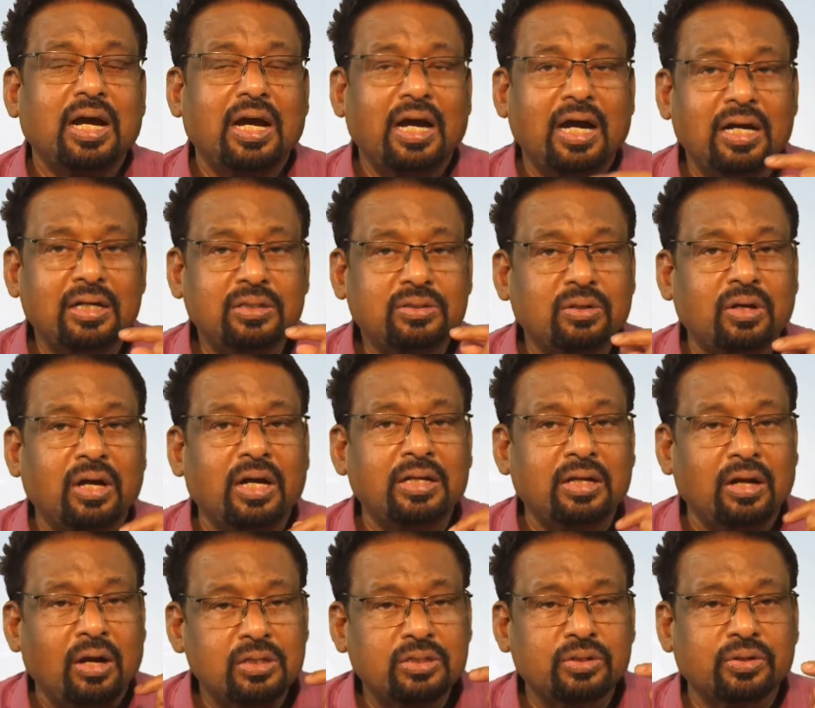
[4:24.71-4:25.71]
and
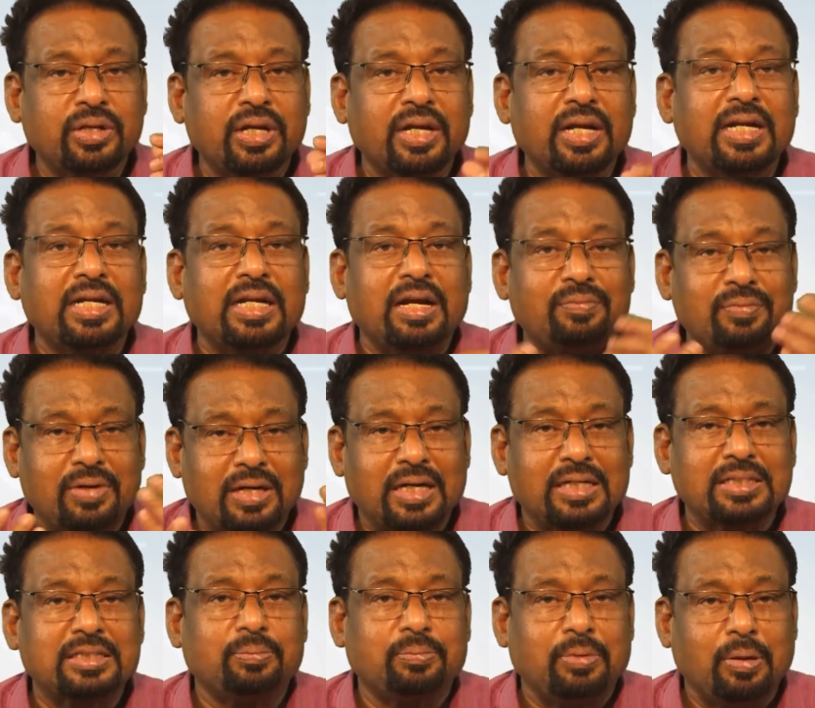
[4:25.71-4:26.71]
also create
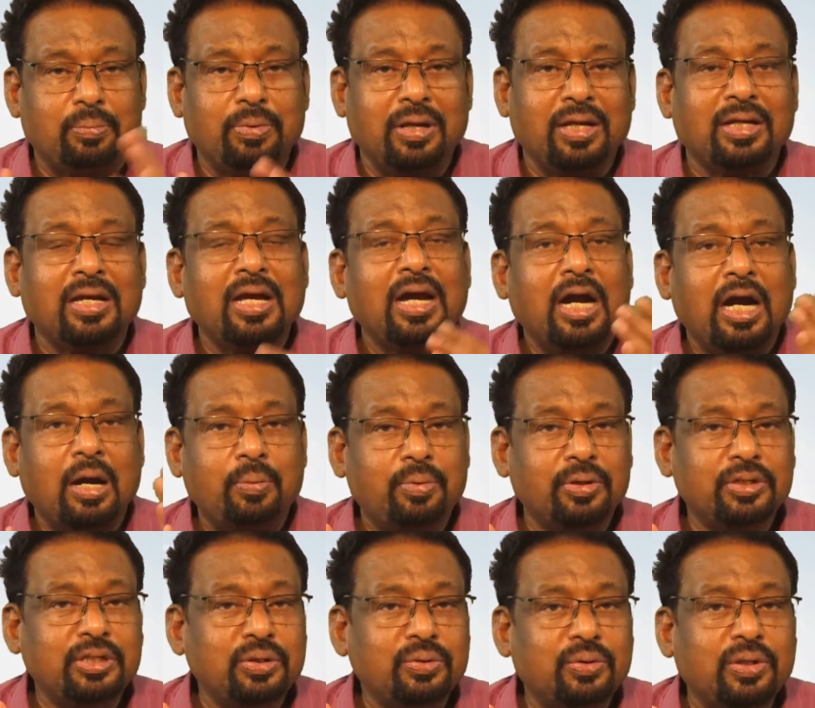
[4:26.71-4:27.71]
awareness of the public
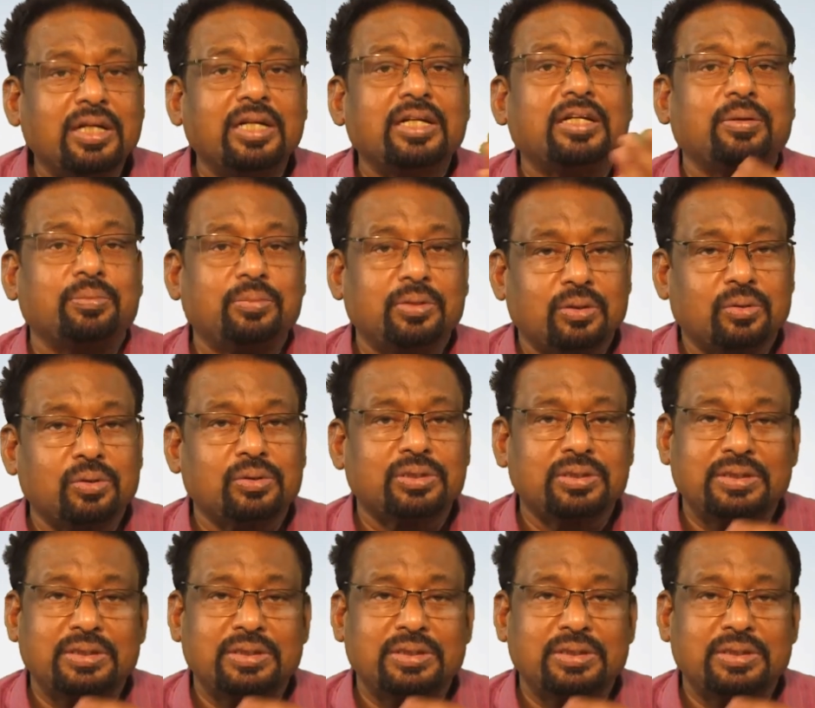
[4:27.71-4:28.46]
about the utility of the goods.